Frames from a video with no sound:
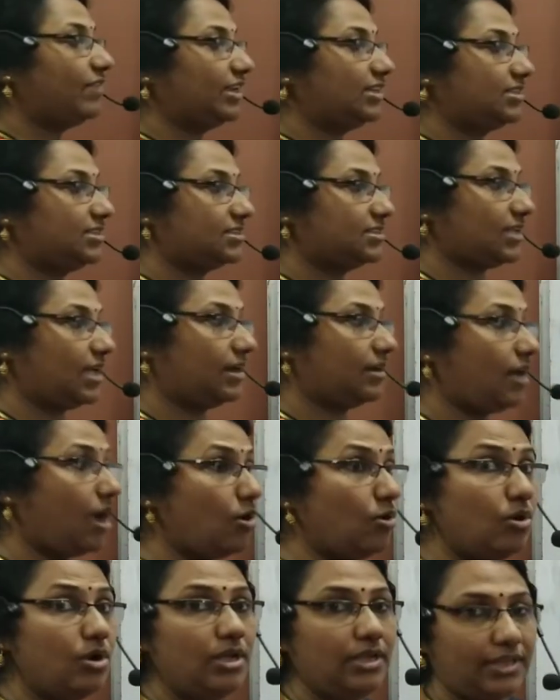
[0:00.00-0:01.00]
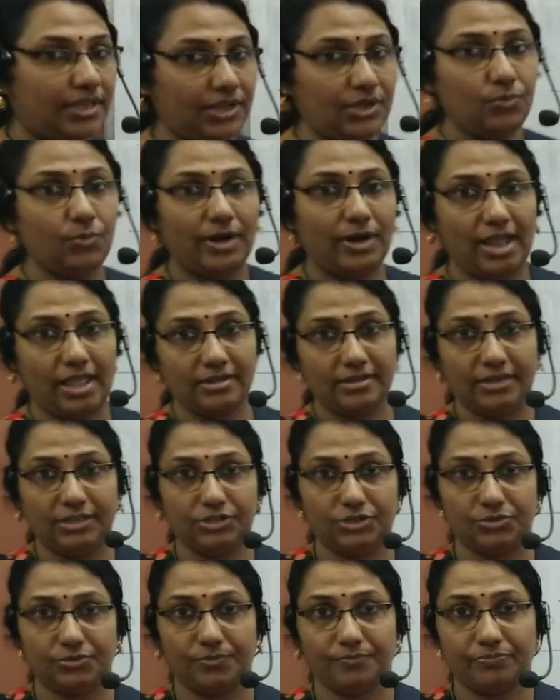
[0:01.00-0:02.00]
vectors are now E1 and
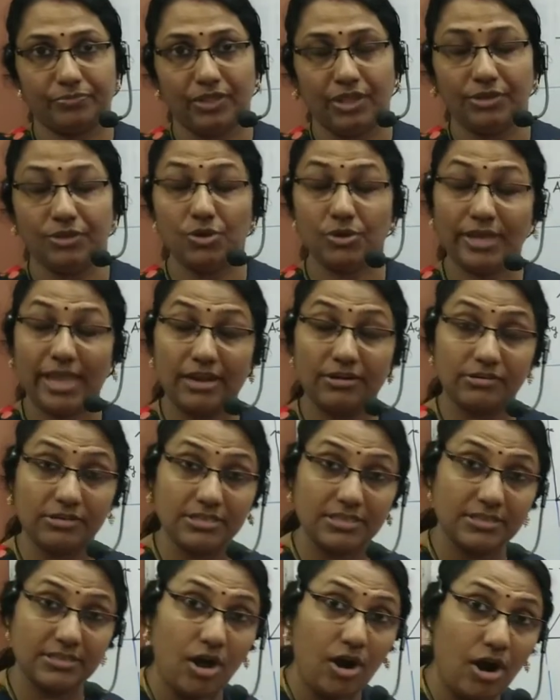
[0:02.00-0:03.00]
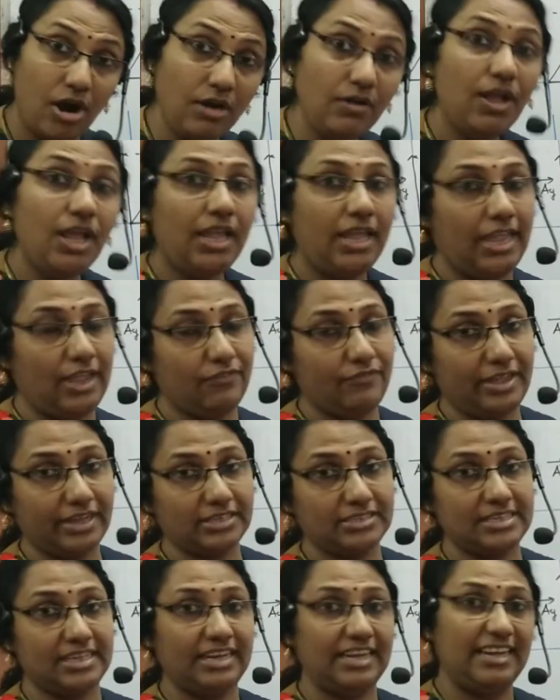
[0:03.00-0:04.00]
E2. You can resolve a
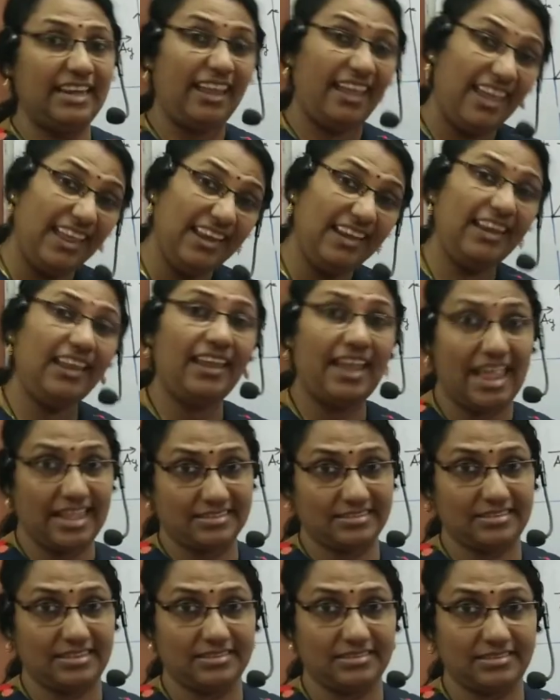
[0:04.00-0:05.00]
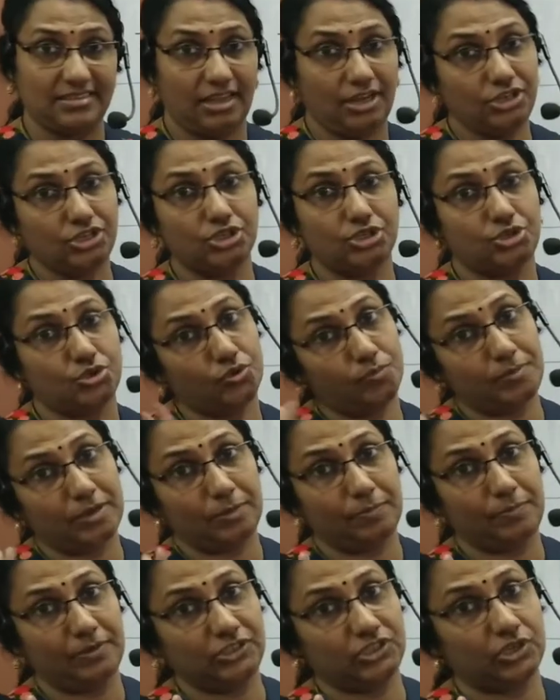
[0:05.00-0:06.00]
vector in any axis into two
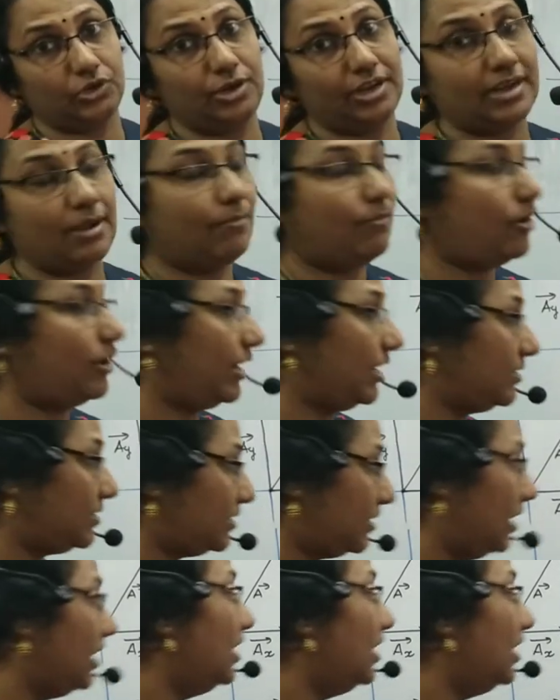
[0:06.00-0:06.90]
perpendicular components.